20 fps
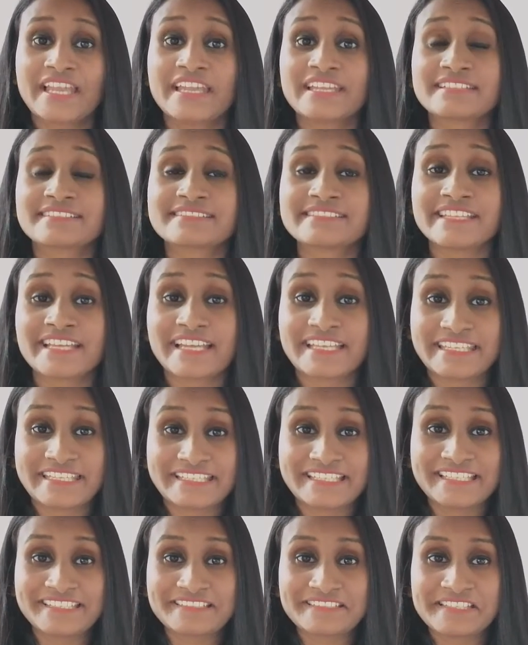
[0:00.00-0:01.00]
It's their
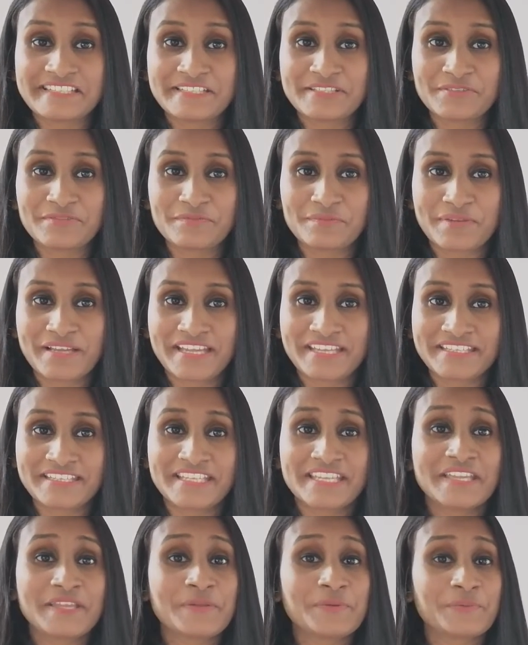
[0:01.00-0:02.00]
inner state of
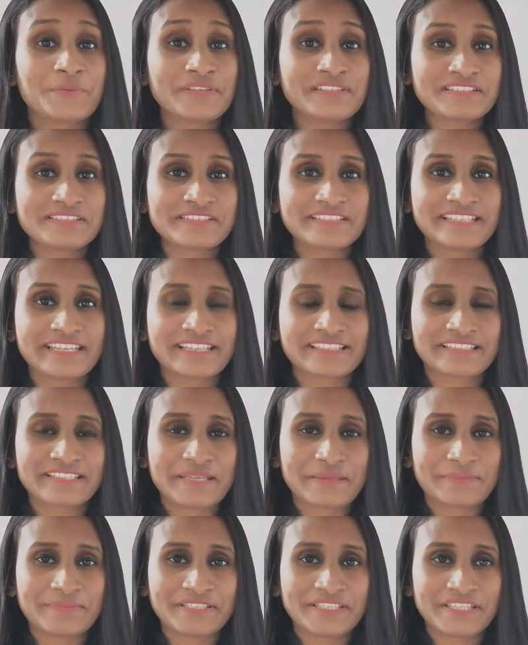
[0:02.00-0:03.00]
mind which direct
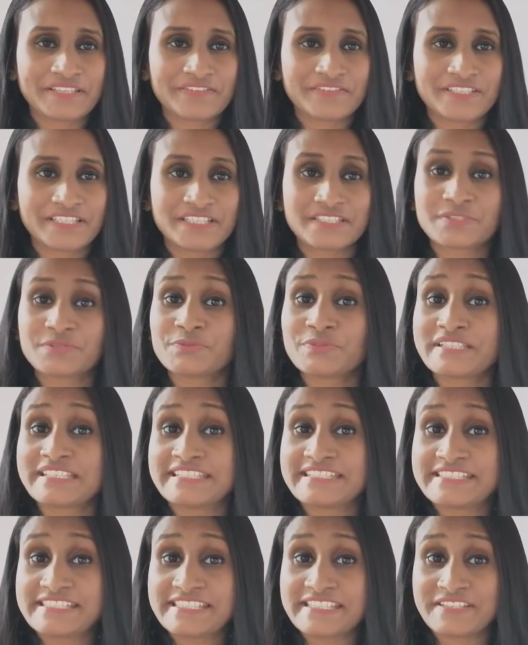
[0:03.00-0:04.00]
their behavior to
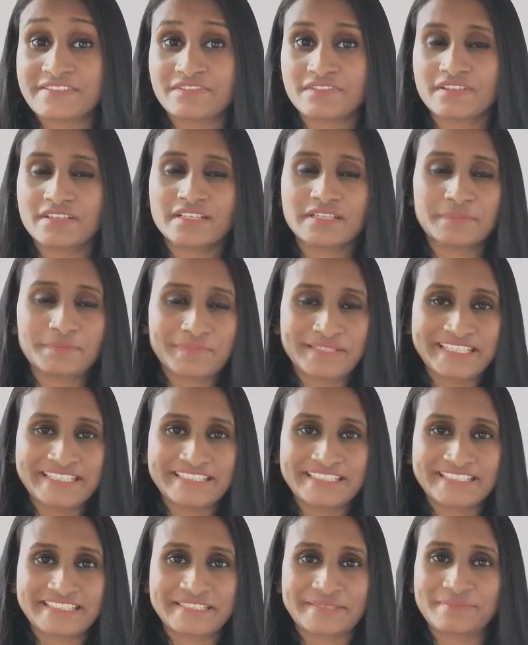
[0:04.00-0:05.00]
achieve a
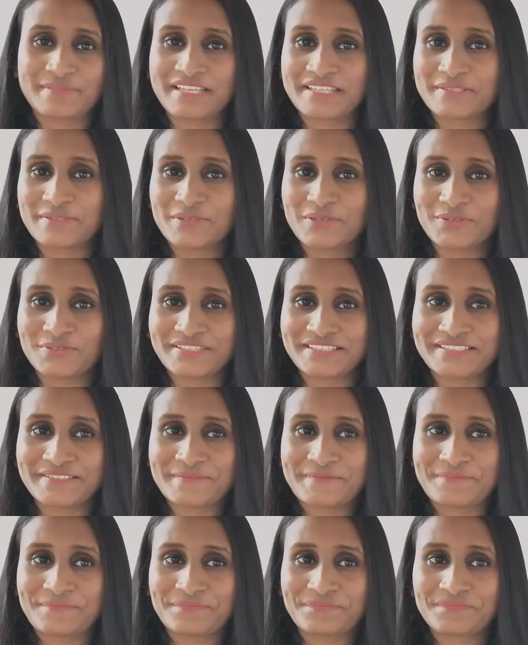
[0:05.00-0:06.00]
predetermined goal.
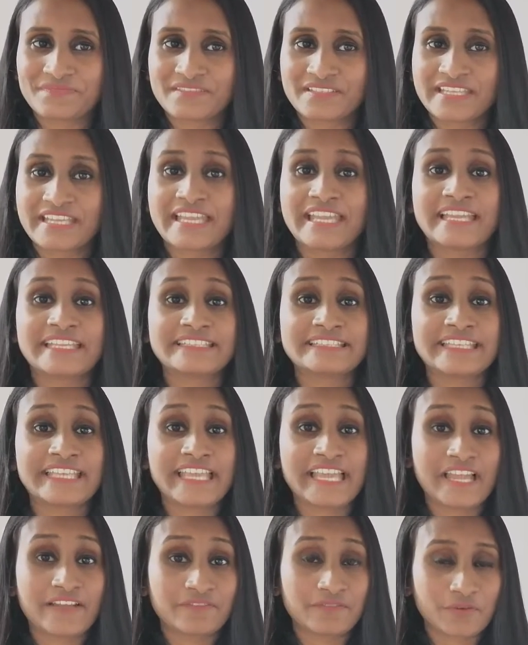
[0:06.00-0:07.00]
They
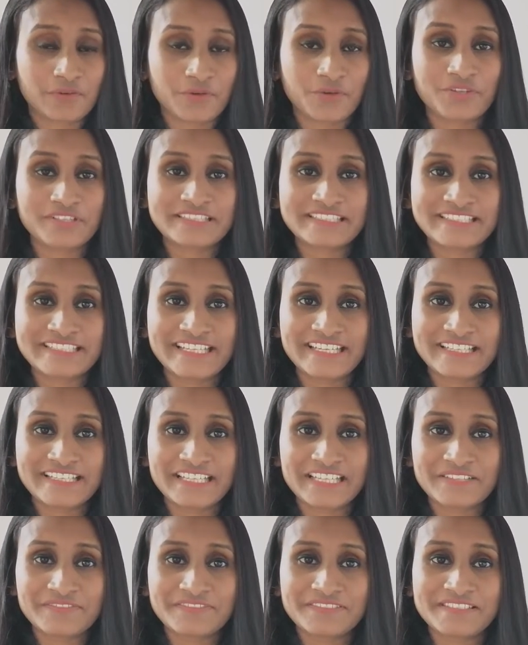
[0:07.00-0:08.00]
have altered their
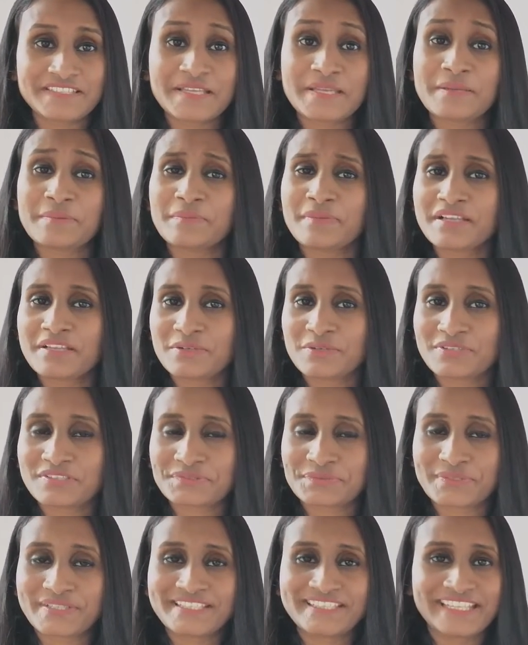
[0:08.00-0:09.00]
lives by
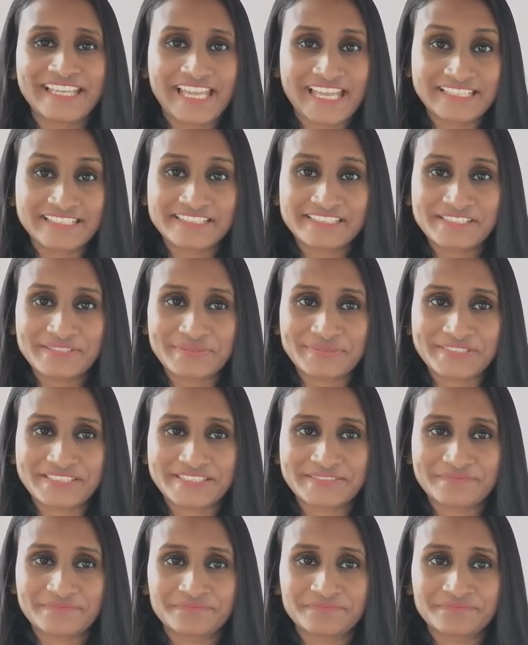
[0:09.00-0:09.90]
altering their attitude.